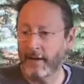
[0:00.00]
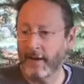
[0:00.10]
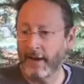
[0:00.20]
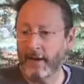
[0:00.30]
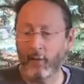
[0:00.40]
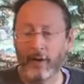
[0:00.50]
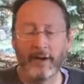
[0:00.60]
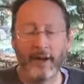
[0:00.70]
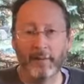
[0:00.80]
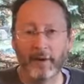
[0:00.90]
And one
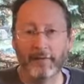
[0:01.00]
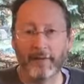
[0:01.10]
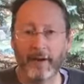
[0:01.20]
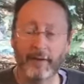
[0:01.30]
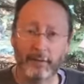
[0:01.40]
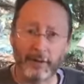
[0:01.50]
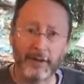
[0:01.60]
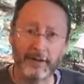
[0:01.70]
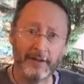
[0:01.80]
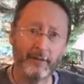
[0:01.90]
day my father
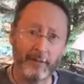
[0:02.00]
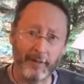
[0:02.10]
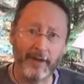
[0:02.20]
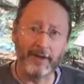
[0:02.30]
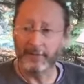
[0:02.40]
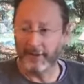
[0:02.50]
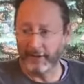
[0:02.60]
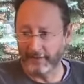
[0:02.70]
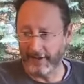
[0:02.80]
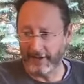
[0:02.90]
bluntly reminded me
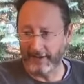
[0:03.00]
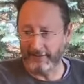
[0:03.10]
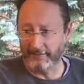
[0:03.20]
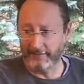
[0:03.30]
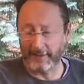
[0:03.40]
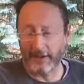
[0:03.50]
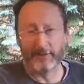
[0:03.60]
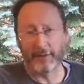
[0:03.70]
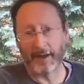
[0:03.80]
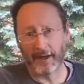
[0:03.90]
of that. I
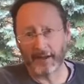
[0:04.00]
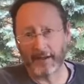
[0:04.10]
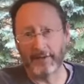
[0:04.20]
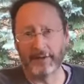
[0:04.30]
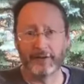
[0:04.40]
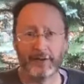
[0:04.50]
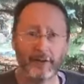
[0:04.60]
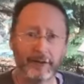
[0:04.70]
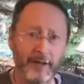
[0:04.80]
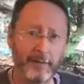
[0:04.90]
was about 11 years
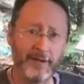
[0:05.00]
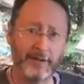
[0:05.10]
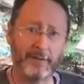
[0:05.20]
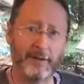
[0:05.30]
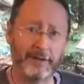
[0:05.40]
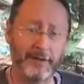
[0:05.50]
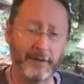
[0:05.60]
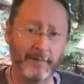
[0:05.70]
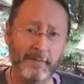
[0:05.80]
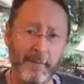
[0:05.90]
old on a baseball
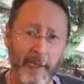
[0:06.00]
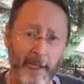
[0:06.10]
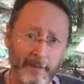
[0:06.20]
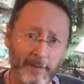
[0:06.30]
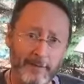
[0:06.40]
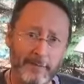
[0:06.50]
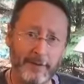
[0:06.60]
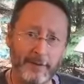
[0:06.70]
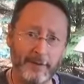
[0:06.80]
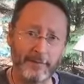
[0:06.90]
team. I was the
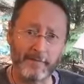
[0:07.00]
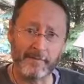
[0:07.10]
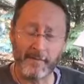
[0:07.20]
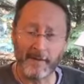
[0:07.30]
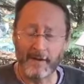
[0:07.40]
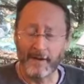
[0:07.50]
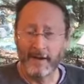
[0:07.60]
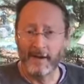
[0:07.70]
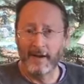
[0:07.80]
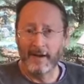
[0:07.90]
pitcher.
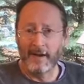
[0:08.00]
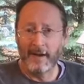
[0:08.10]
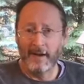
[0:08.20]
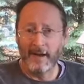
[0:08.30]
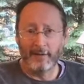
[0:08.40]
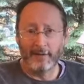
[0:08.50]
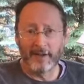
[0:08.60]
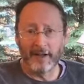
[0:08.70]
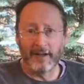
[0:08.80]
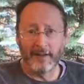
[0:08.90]
And I was
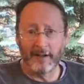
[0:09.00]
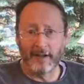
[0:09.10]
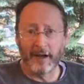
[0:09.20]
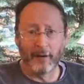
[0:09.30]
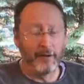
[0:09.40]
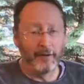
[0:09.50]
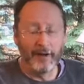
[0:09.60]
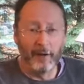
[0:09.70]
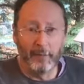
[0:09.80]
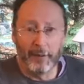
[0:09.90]
sitting in the dugout, no
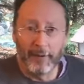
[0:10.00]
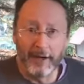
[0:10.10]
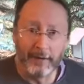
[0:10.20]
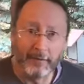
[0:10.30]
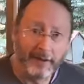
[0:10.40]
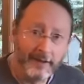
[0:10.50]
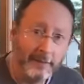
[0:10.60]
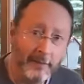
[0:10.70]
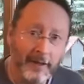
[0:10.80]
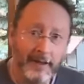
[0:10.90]
doubt berating my
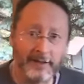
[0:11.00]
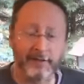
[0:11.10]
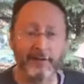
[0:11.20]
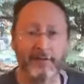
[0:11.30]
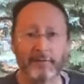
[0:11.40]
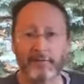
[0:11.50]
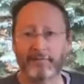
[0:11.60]
teammates or